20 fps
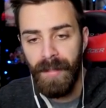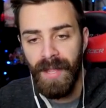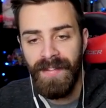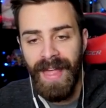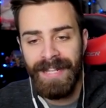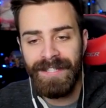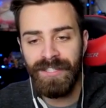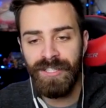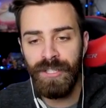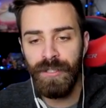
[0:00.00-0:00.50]

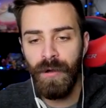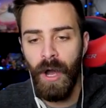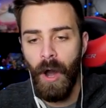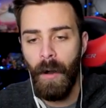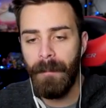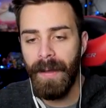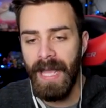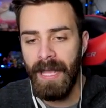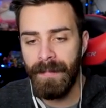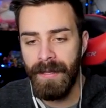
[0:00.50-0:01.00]
That's
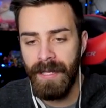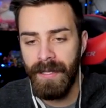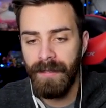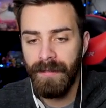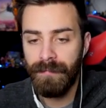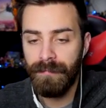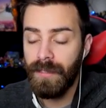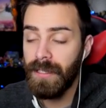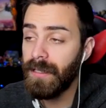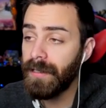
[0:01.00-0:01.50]
2-0, baby.
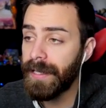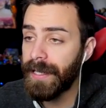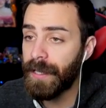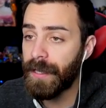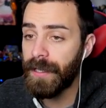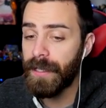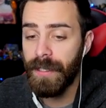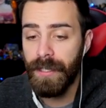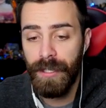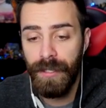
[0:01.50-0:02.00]

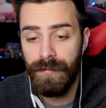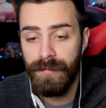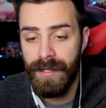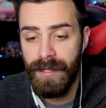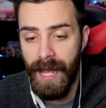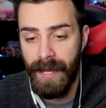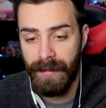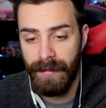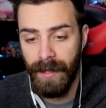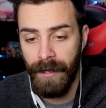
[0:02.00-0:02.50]
Really cute
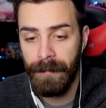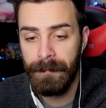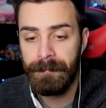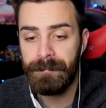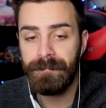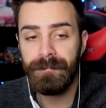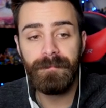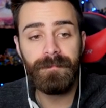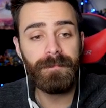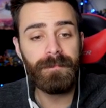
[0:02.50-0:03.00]
deck, though.
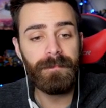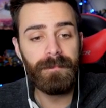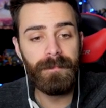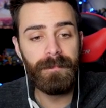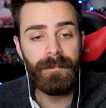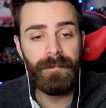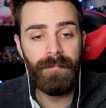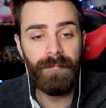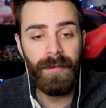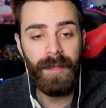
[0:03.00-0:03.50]

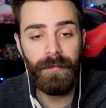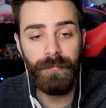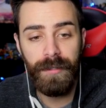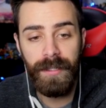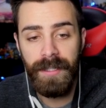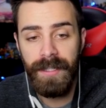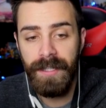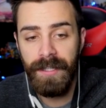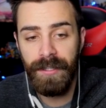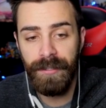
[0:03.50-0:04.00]

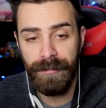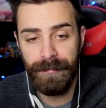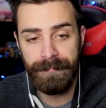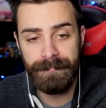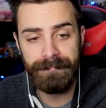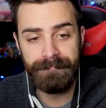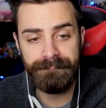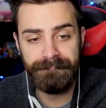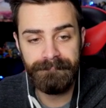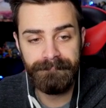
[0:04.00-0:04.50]
Really cute.
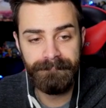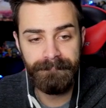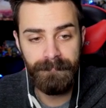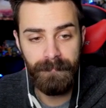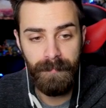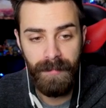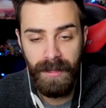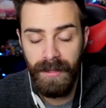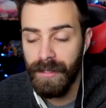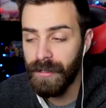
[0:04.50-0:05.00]

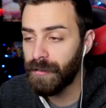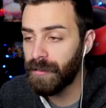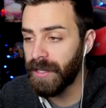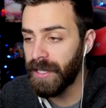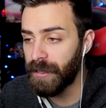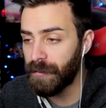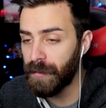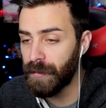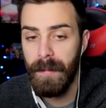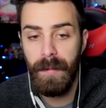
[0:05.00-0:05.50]

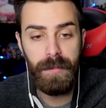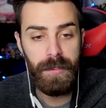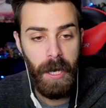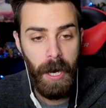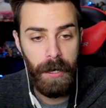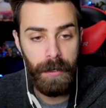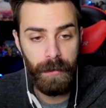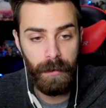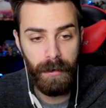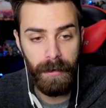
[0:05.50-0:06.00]
Literally, Kuribohs
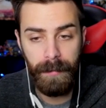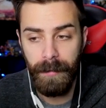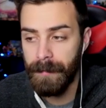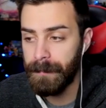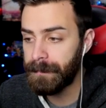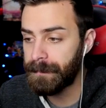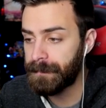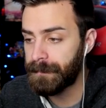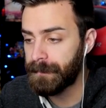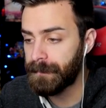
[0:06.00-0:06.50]
are adorable.